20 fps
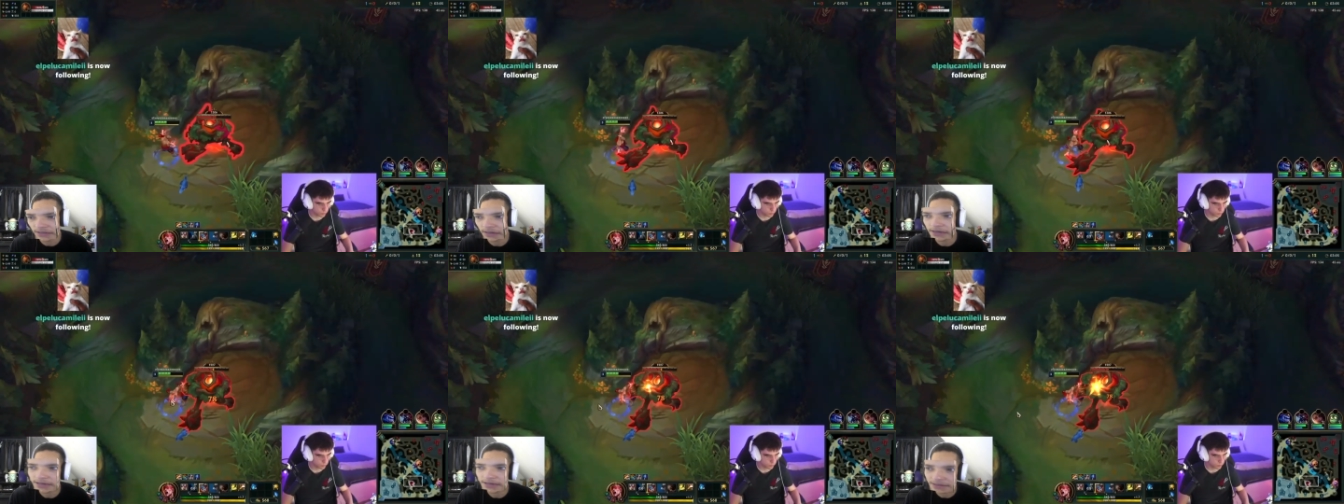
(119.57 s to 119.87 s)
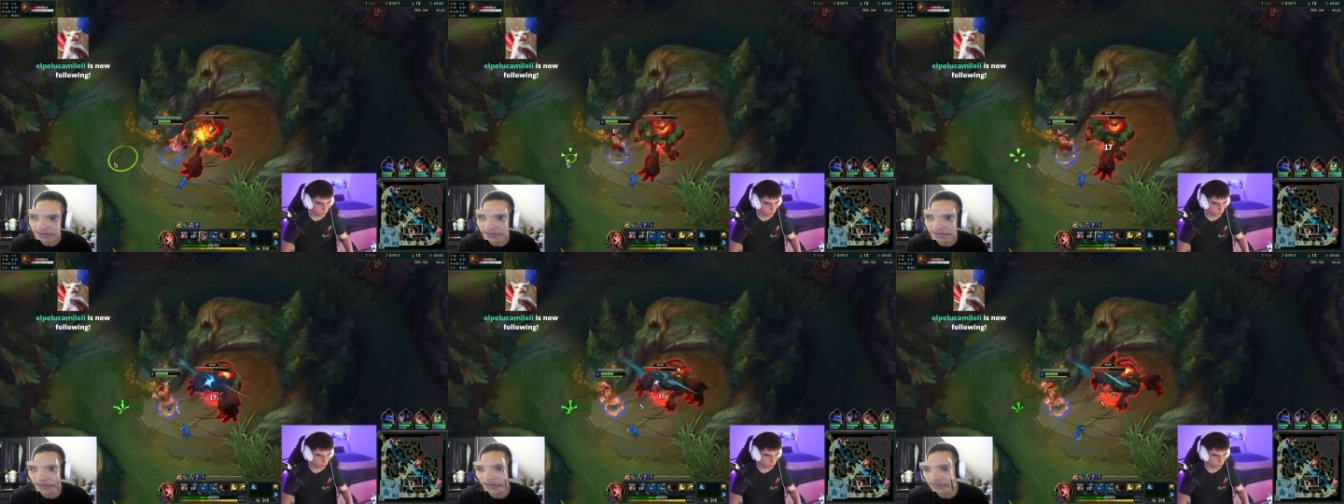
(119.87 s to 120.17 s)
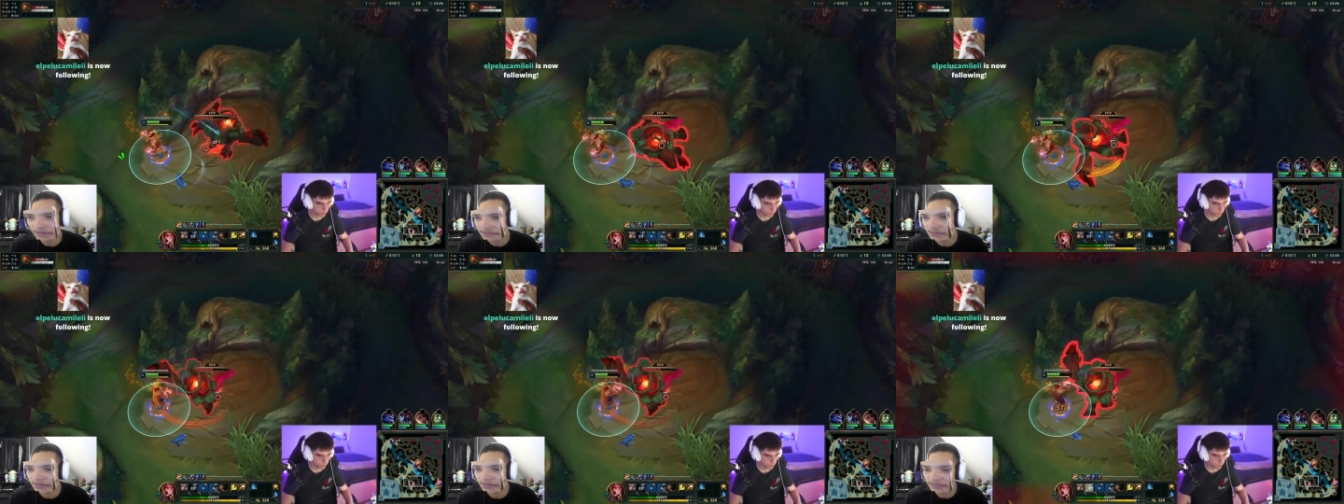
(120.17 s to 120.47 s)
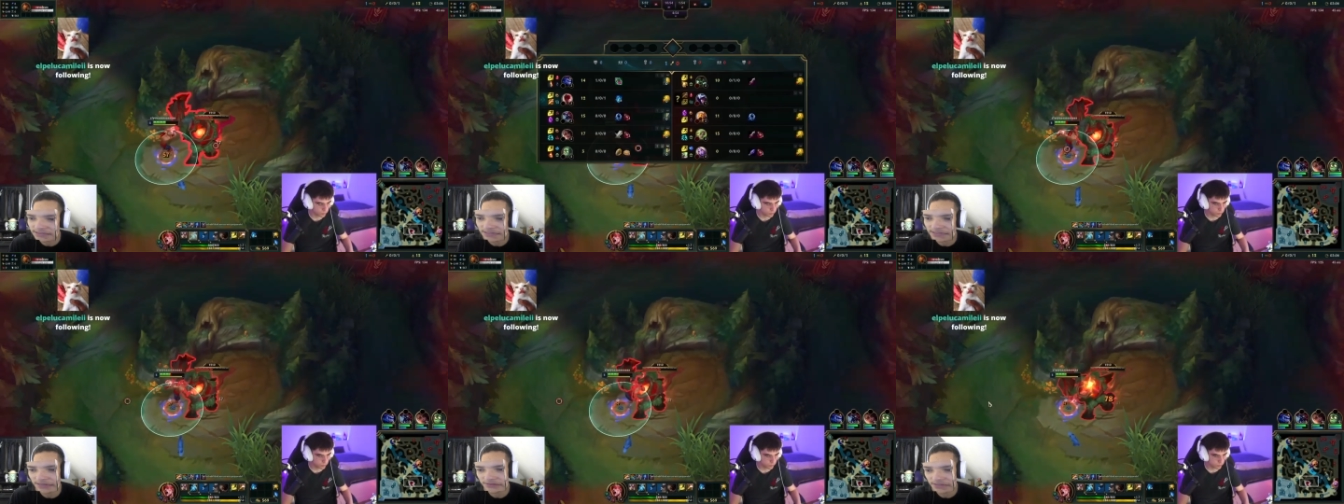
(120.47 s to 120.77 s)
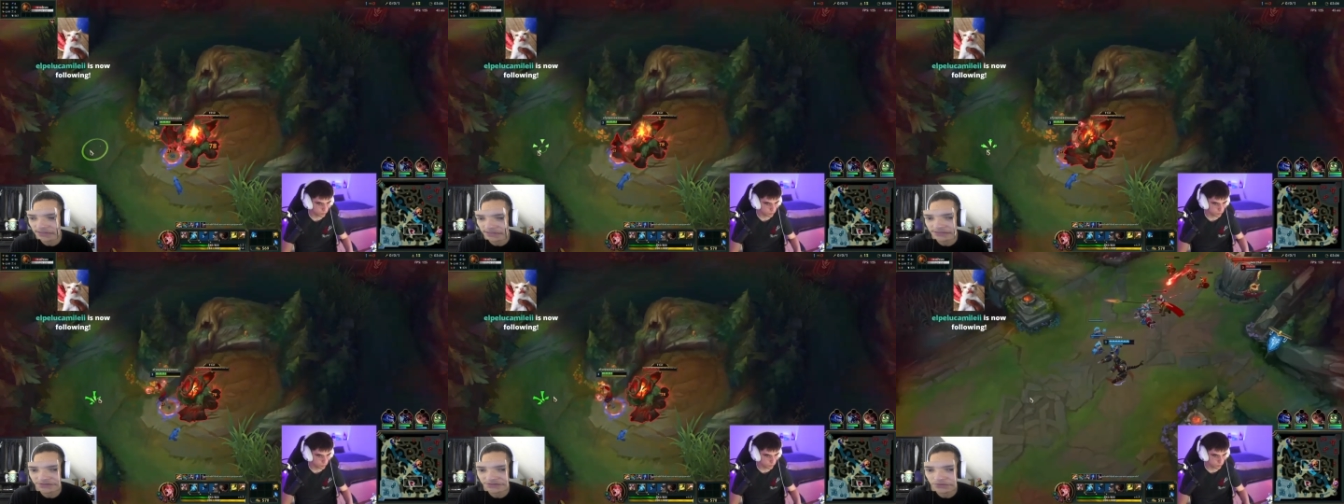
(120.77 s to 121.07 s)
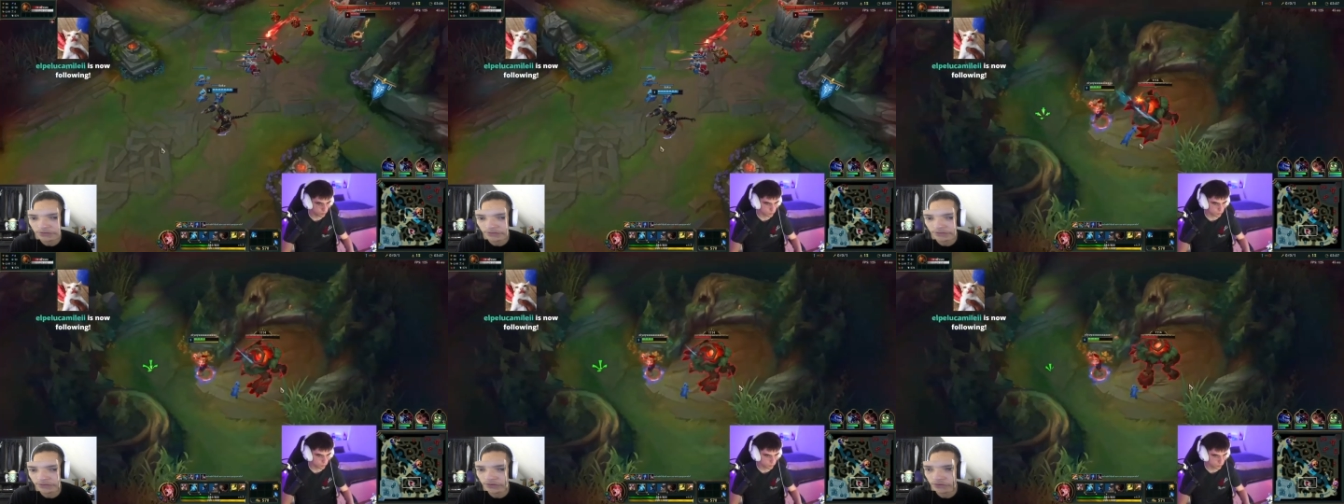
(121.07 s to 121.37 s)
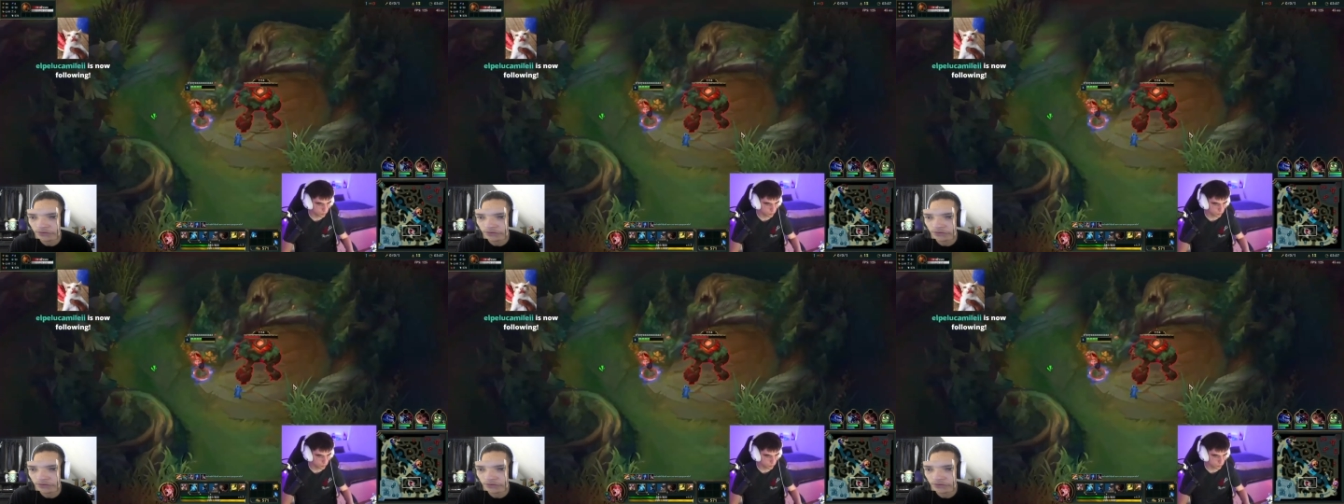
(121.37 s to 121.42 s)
I, I guess I guess the downside is your your